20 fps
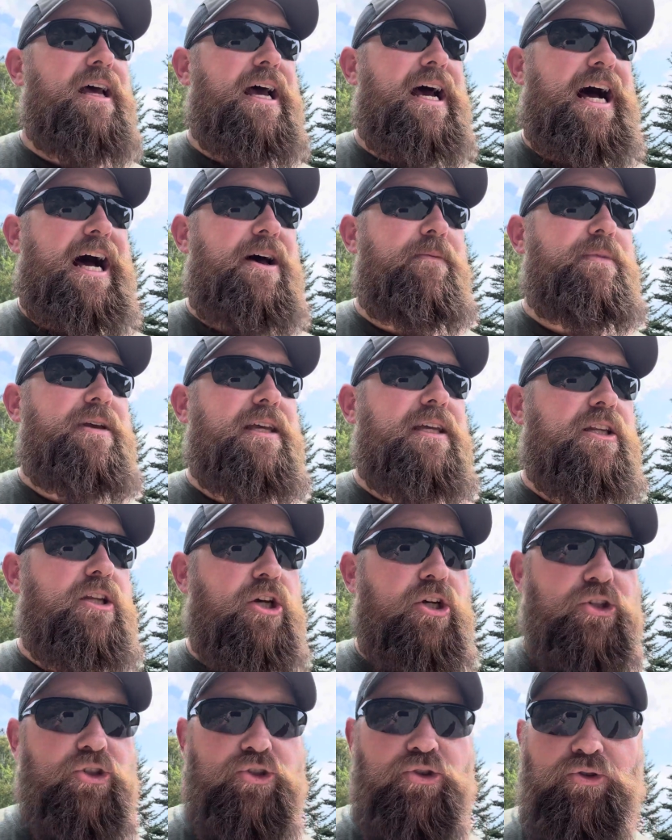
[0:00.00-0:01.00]
I mean
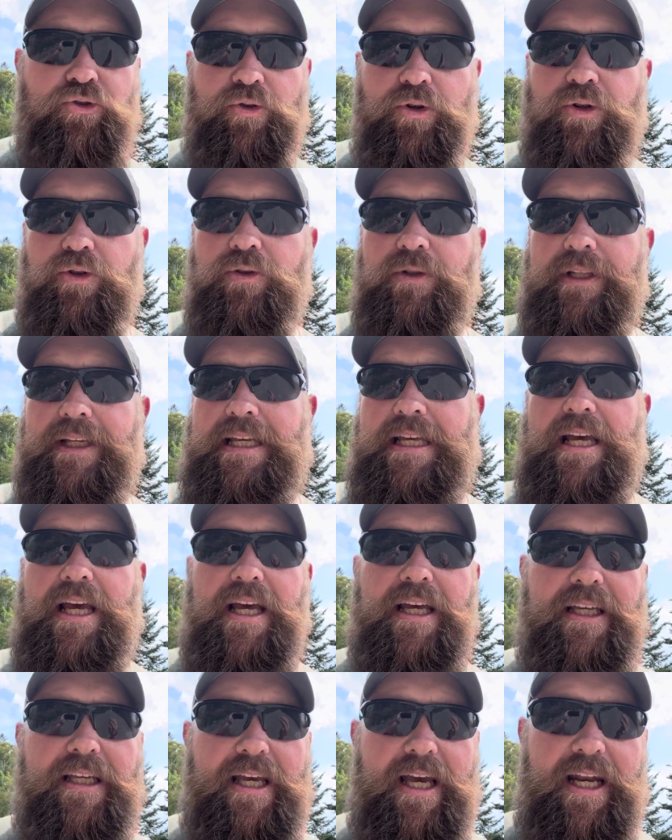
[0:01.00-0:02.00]
truly
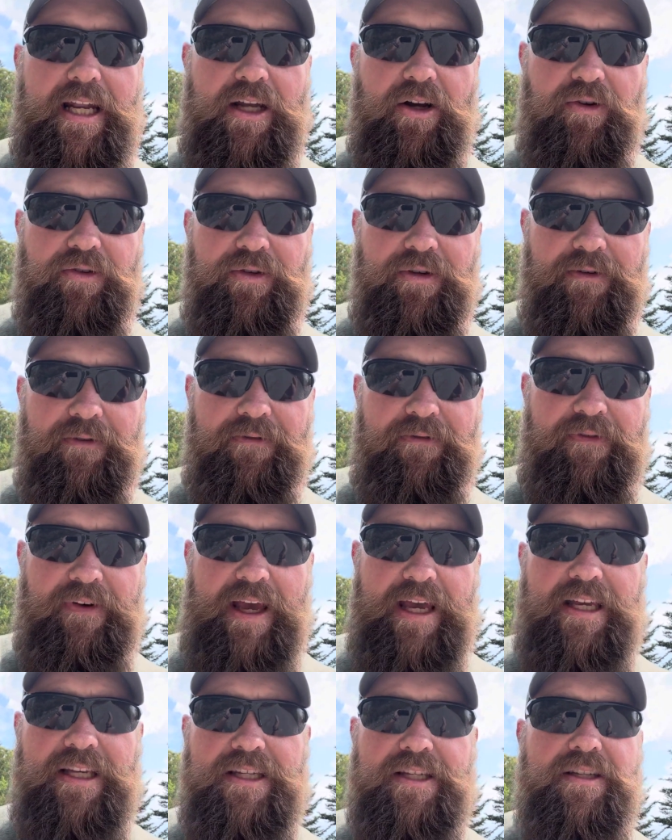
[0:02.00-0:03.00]
getting on your
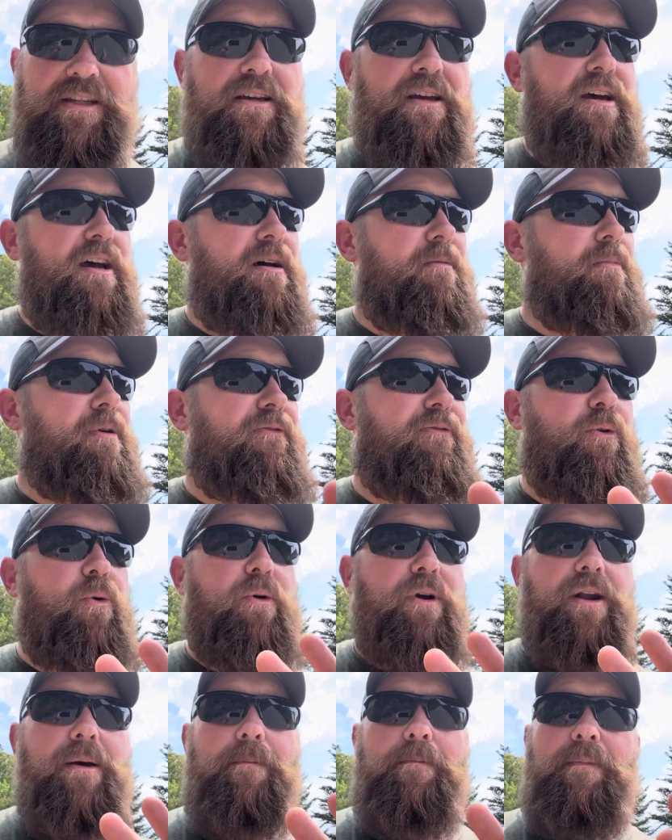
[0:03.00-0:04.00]
face
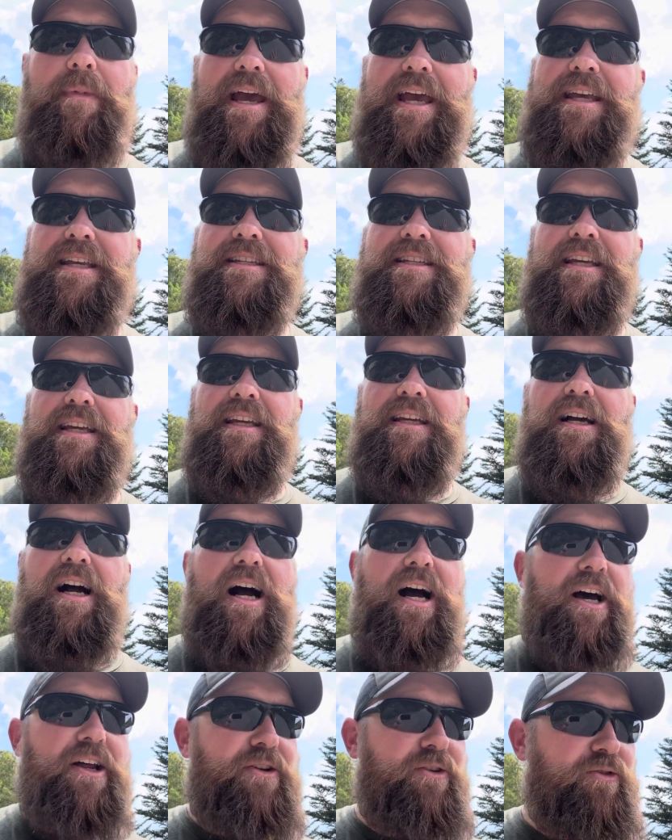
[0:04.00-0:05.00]
before an amazing
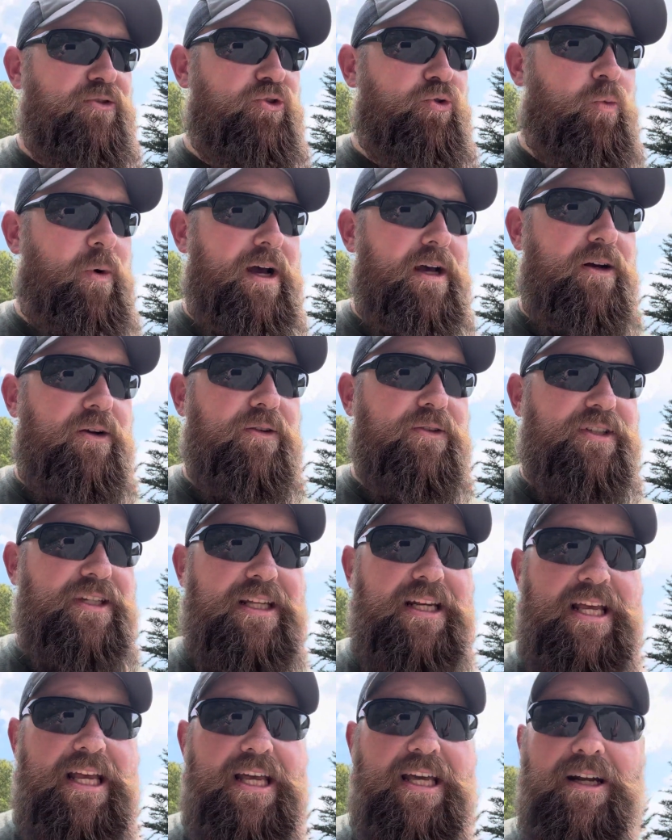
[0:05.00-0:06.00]
God who dwells
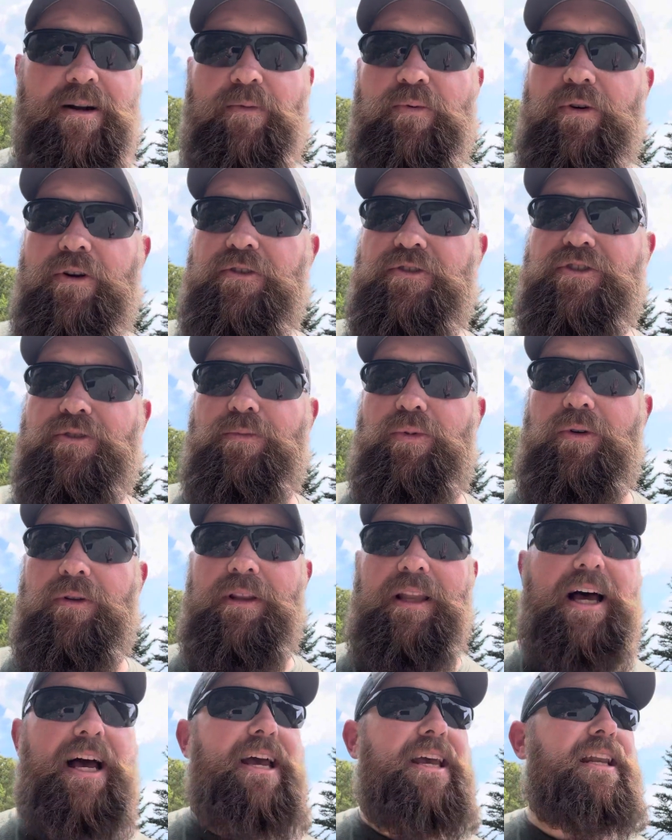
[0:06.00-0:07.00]
in inapproachable
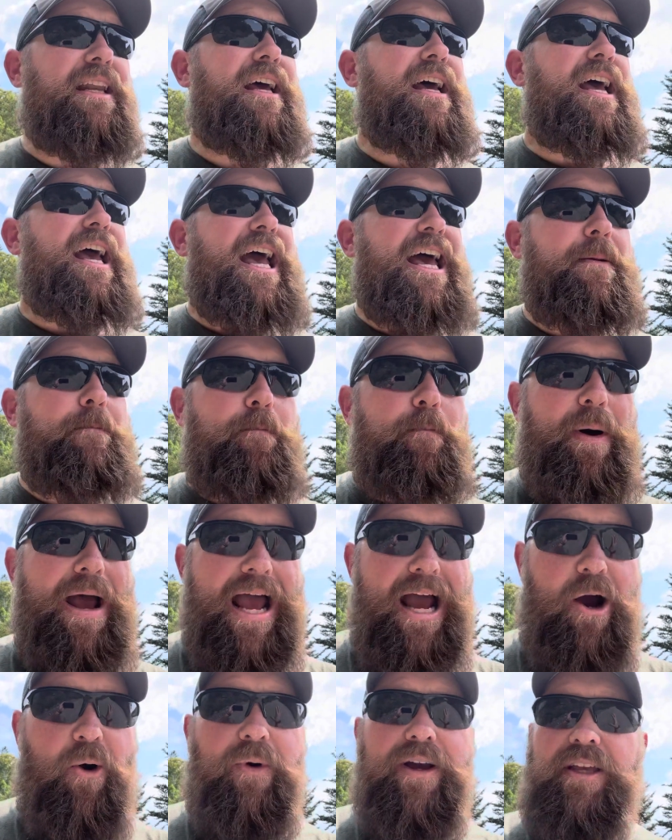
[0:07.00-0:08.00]
light and
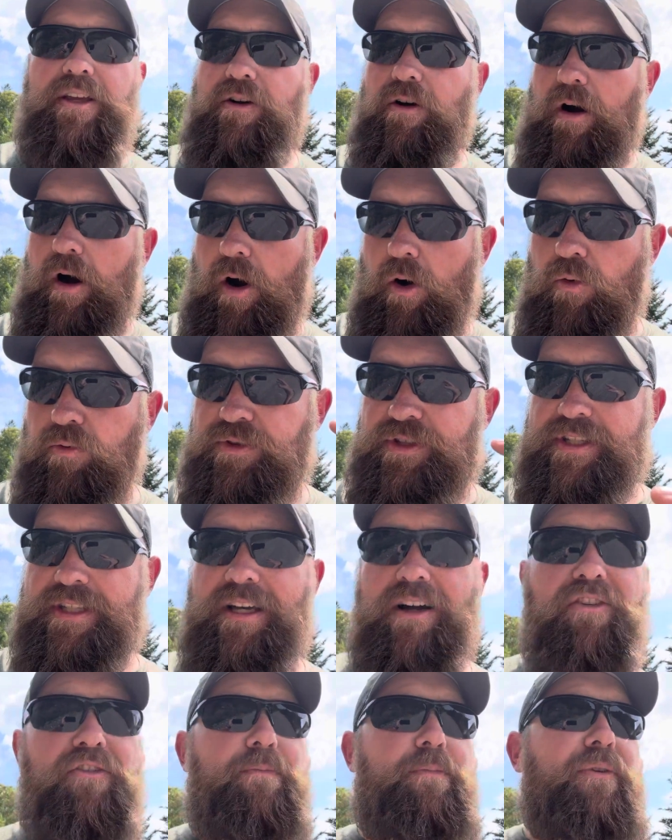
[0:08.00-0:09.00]
bowing your whole
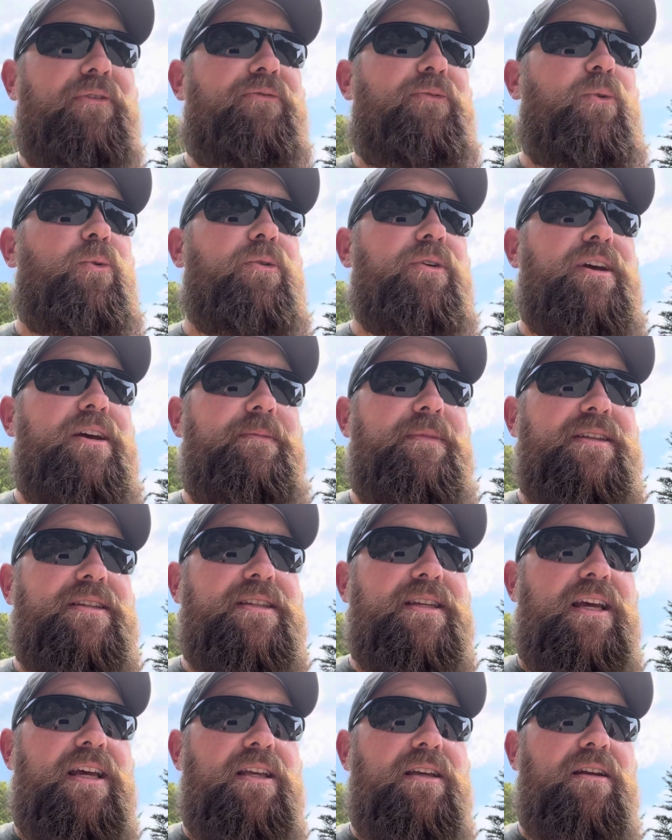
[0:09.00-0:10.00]
self before him and
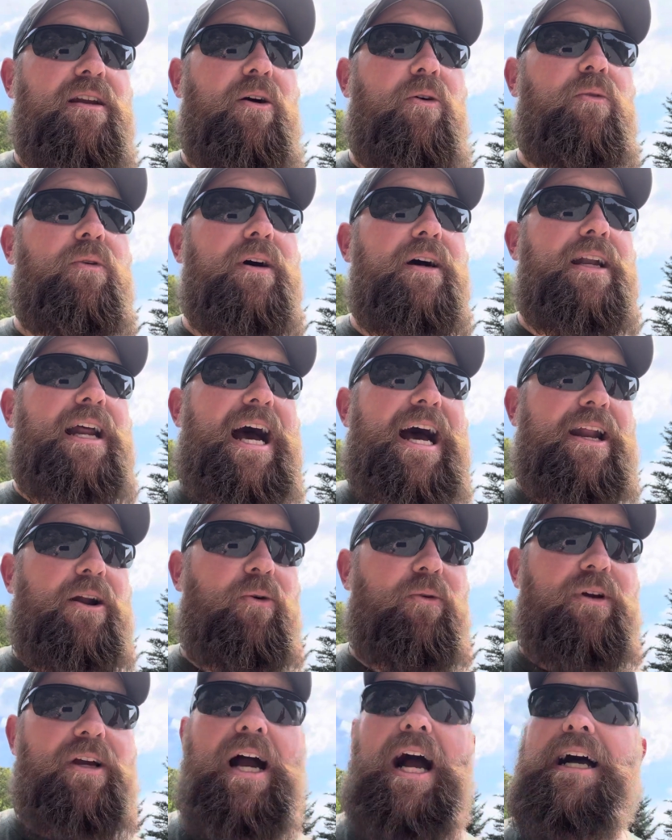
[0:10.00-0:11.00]
saying, you know what? I
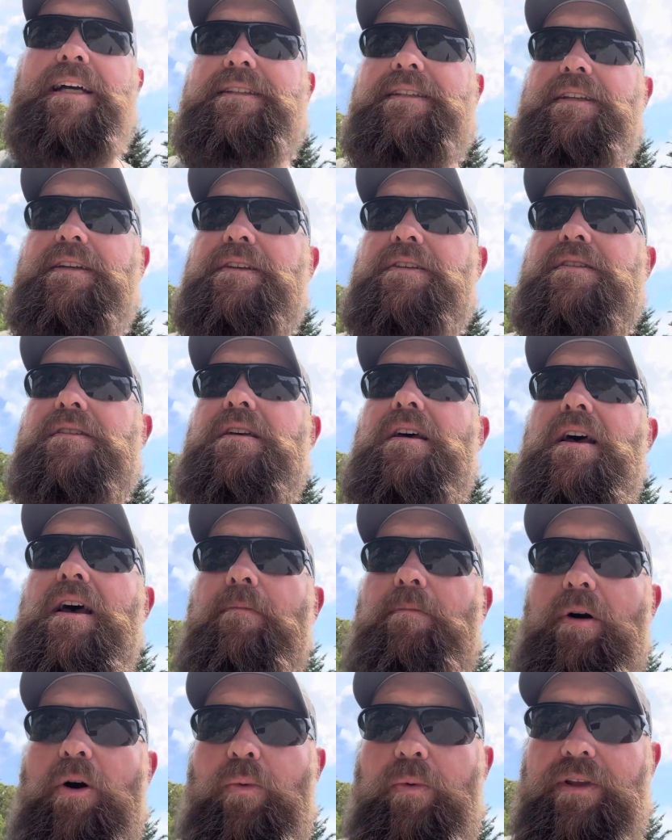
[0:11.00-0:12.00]
don't got this,
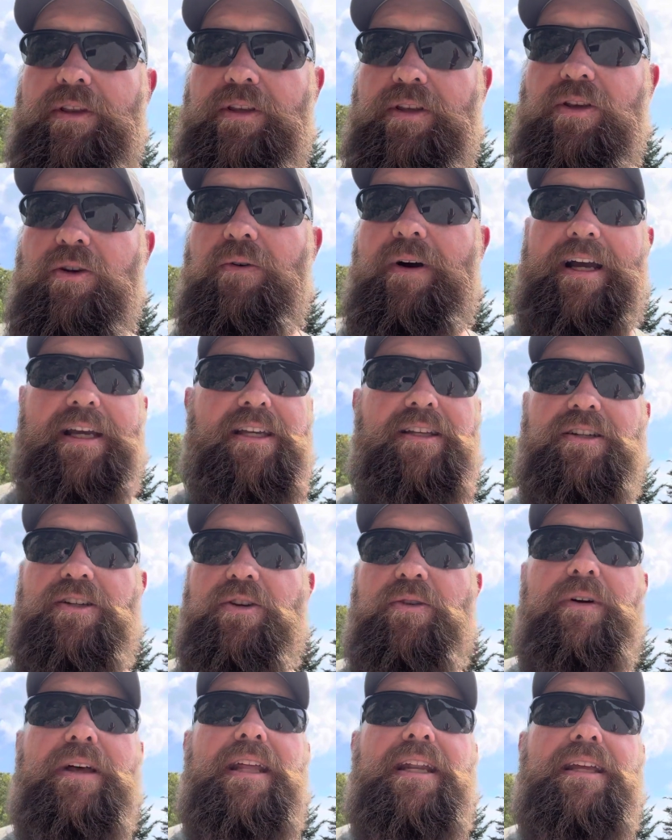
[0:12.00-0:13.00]
but with you, I can
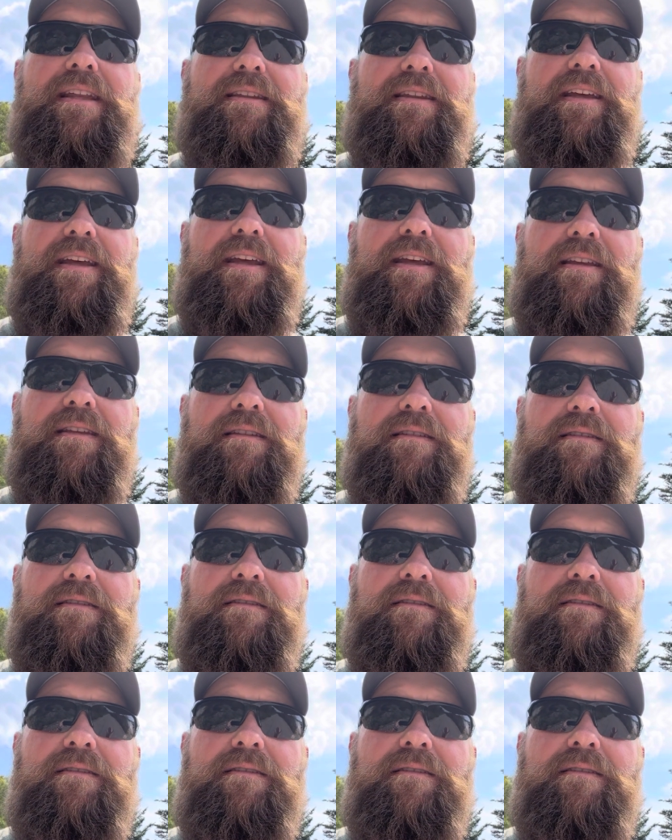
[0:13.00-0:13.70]
do anything